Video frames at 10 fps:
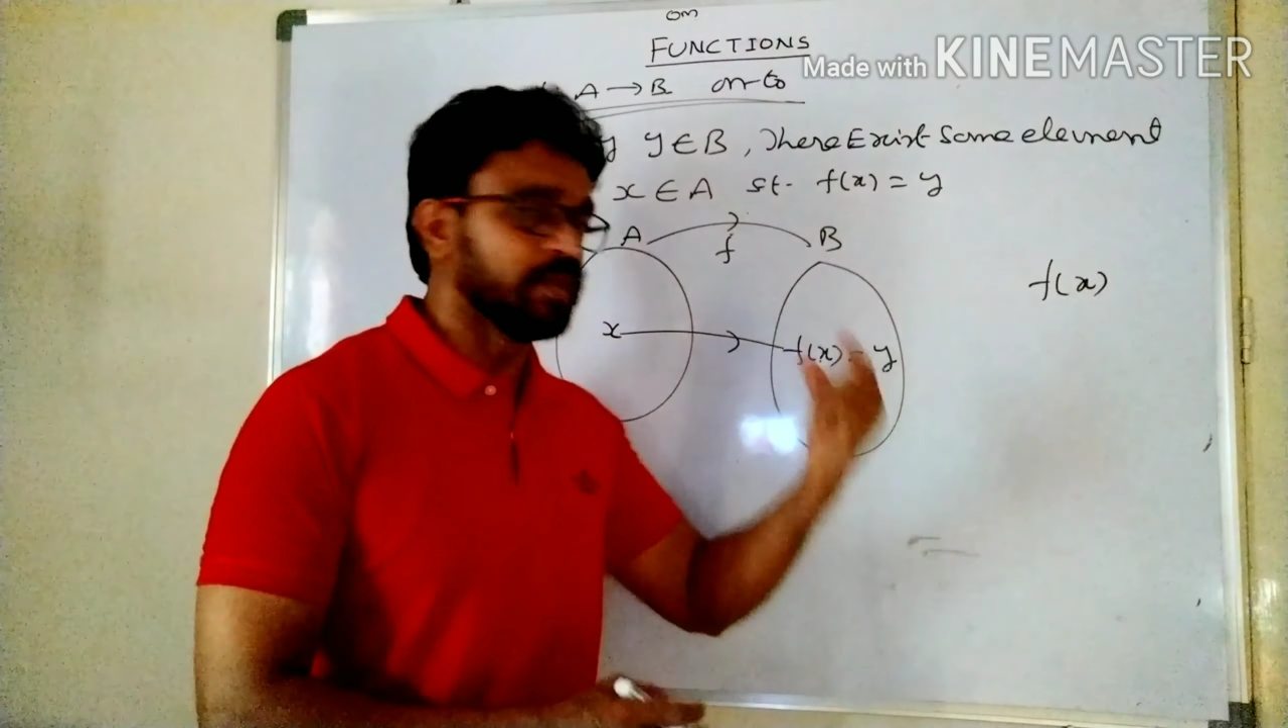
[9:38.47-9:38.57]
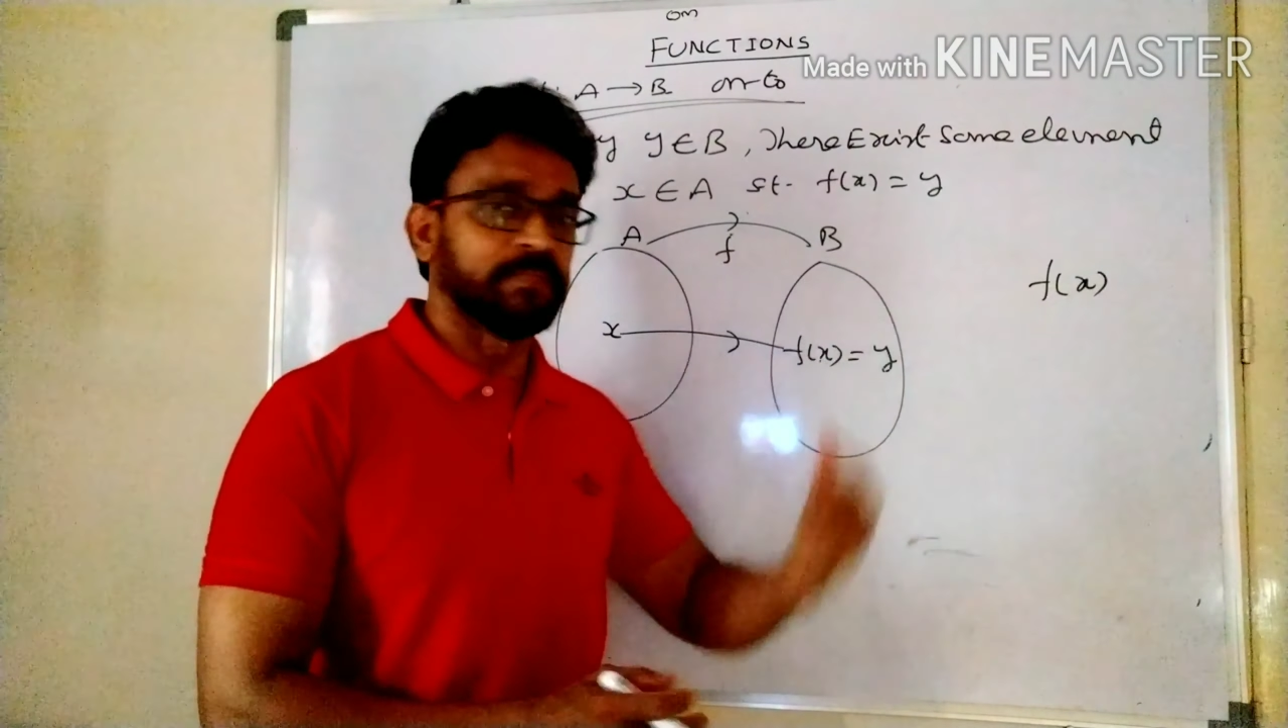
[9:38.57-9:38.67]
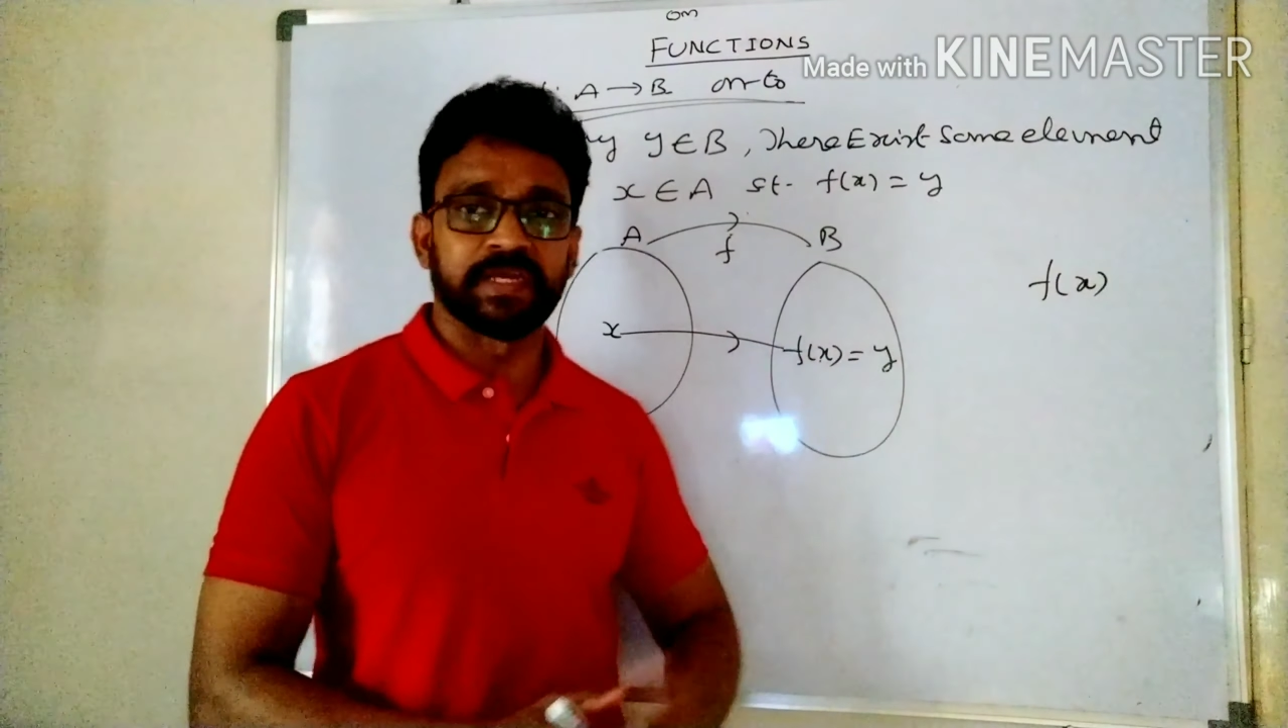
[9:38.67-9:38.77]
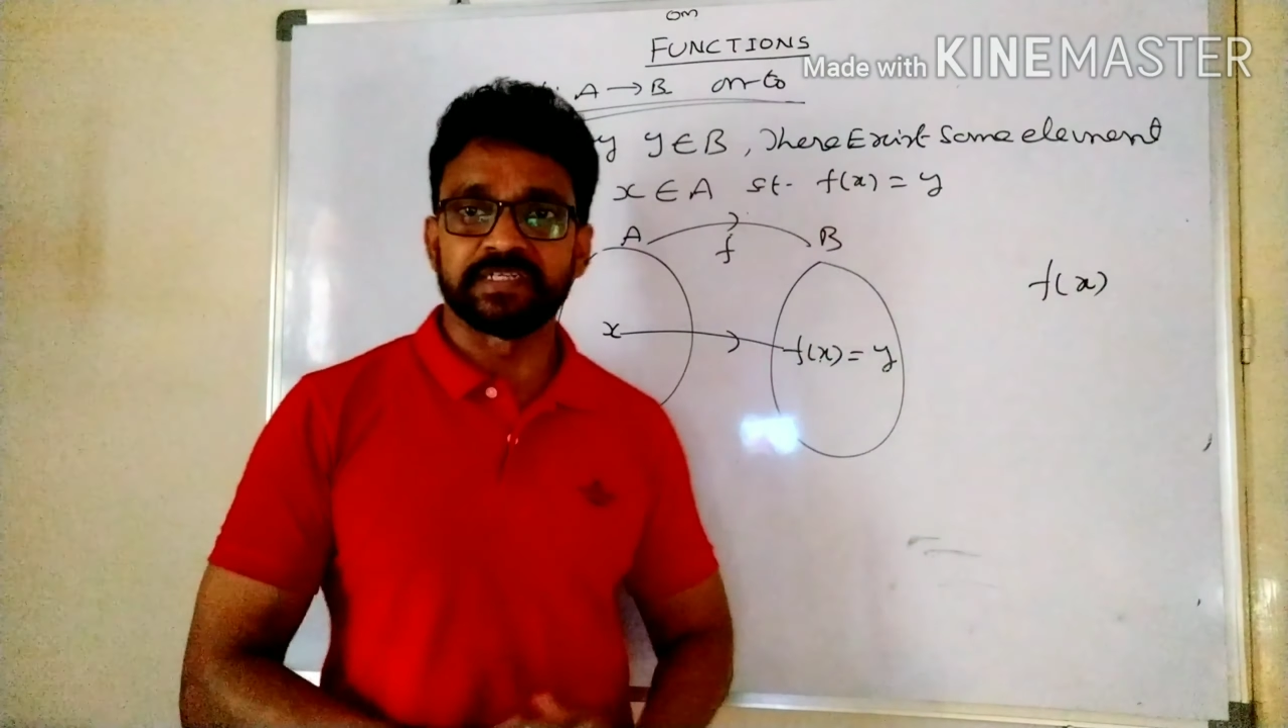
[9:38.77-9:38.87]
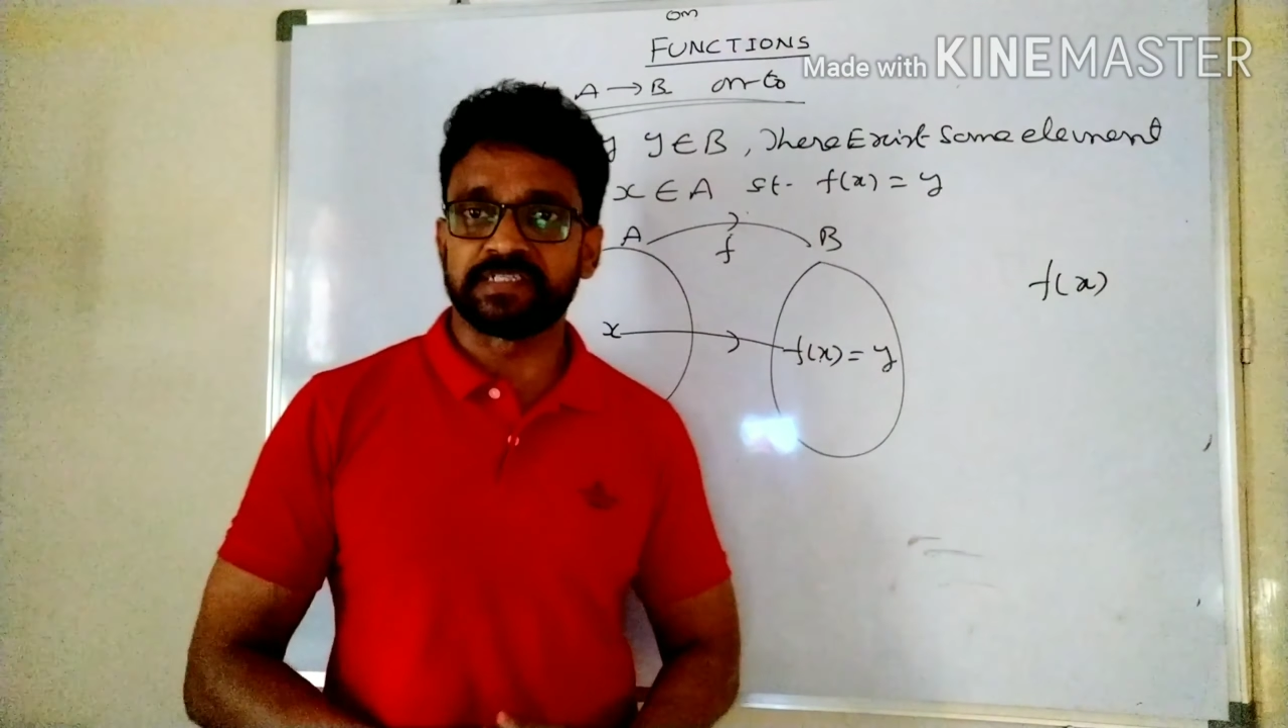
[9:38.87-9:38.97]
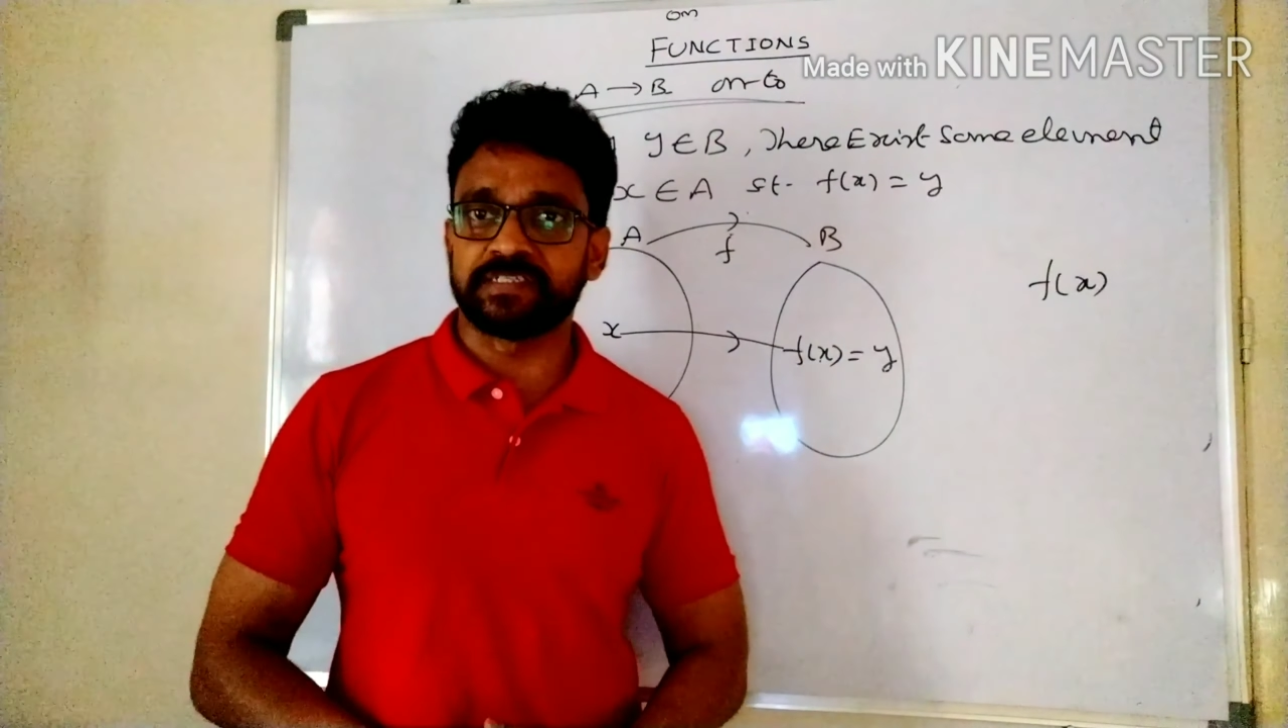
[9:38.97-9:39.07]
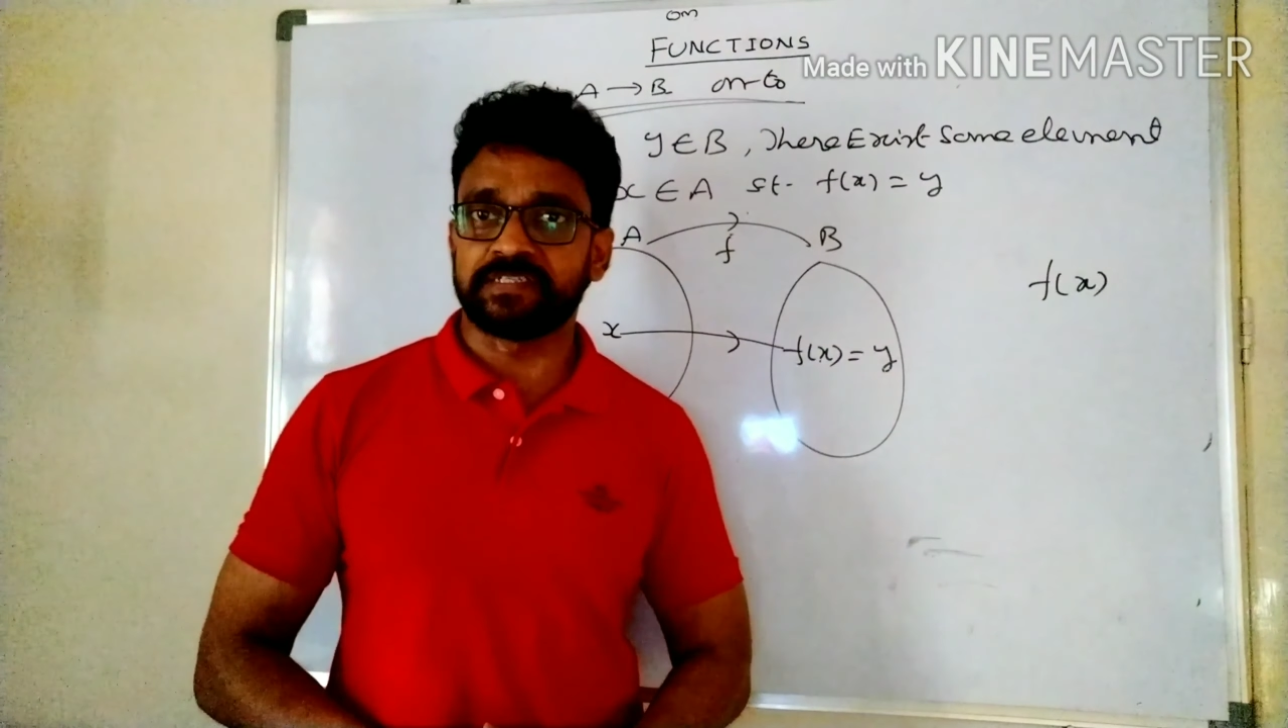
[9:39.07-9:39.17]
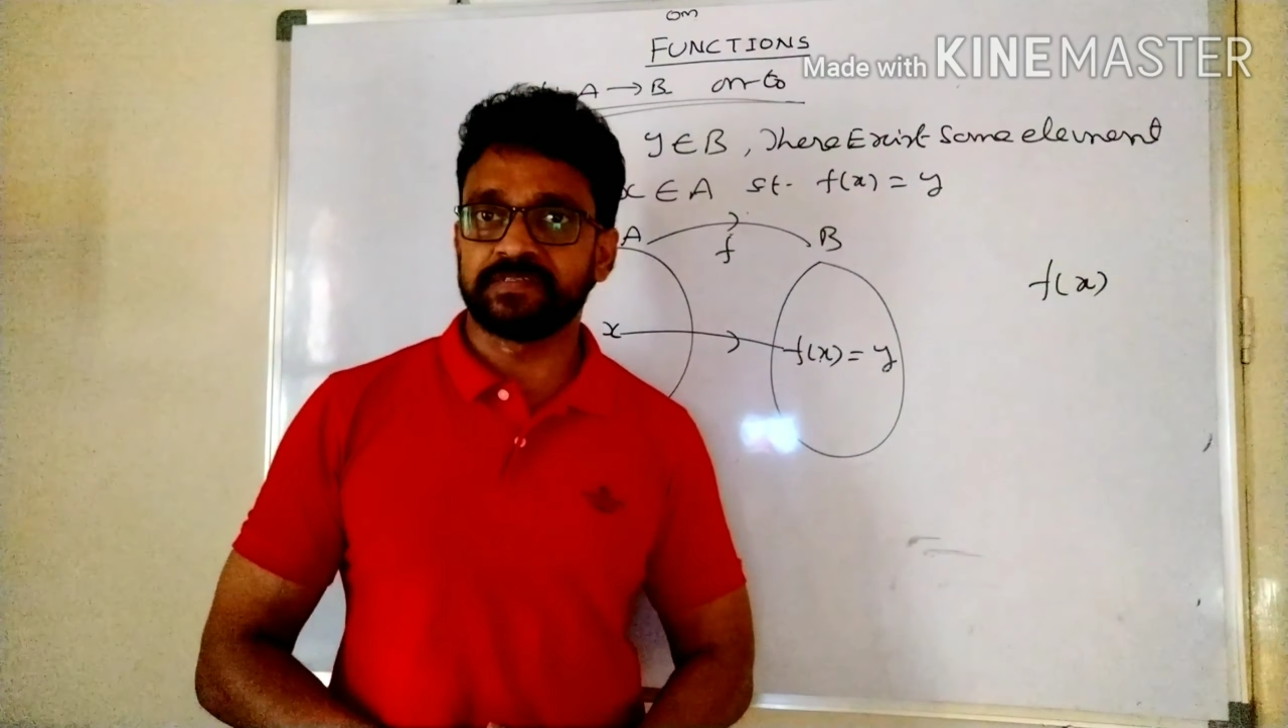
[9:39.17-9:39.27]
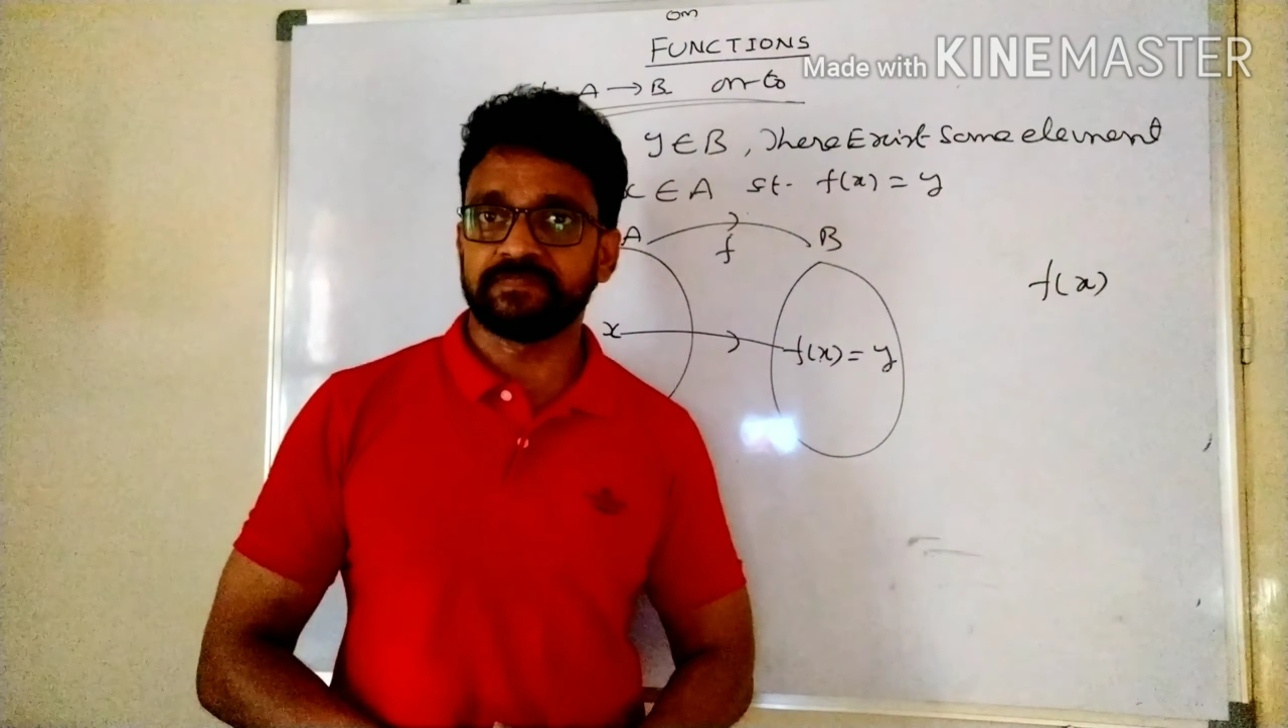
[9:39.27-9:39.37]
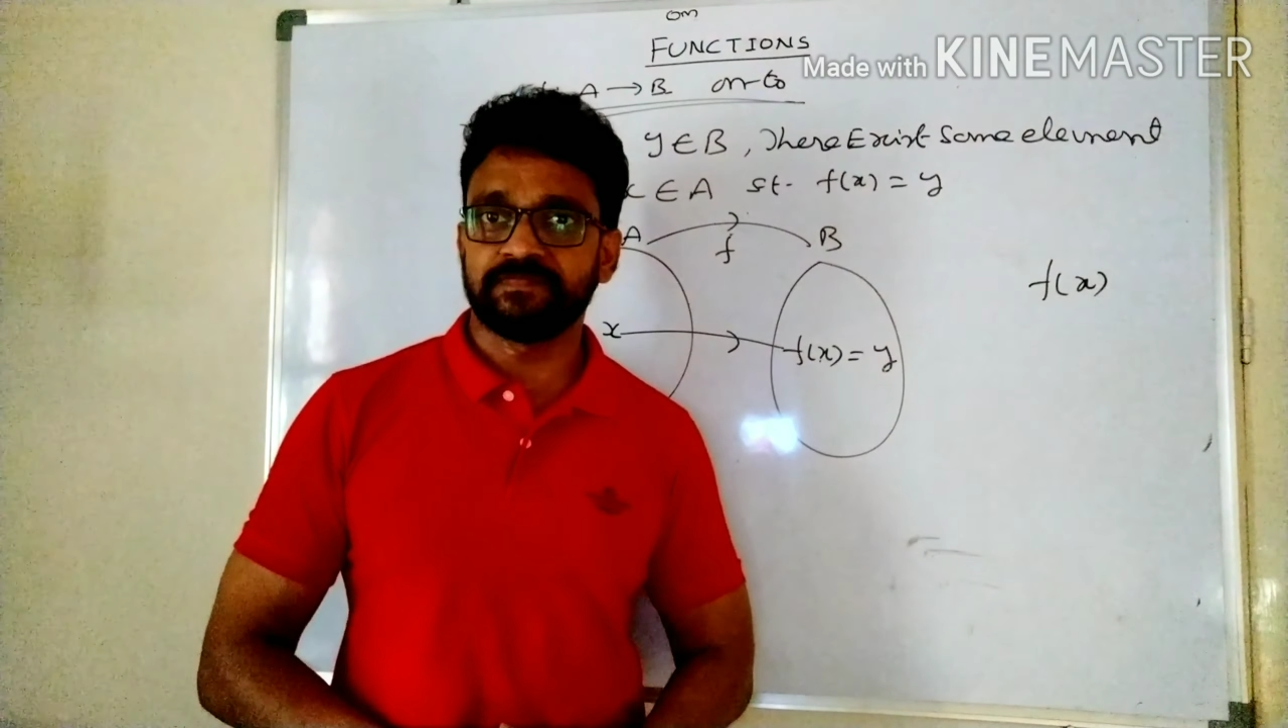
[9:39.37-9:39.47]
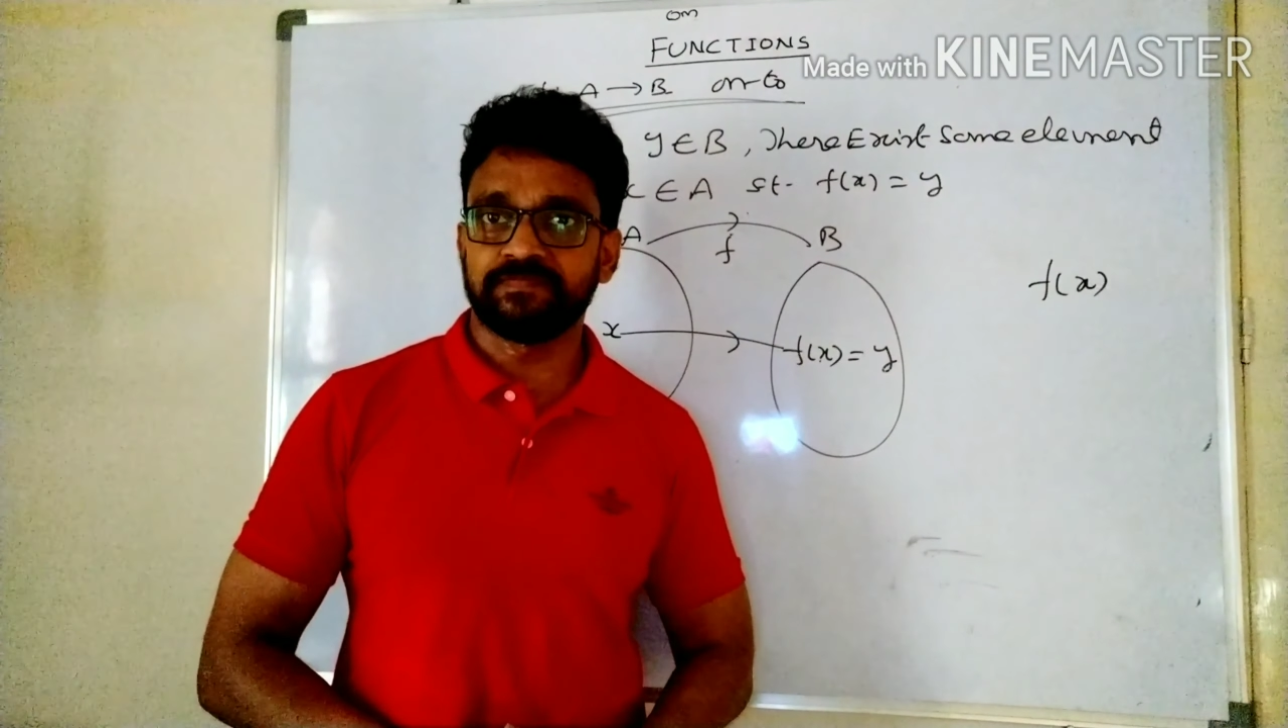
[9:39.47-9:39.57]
elements.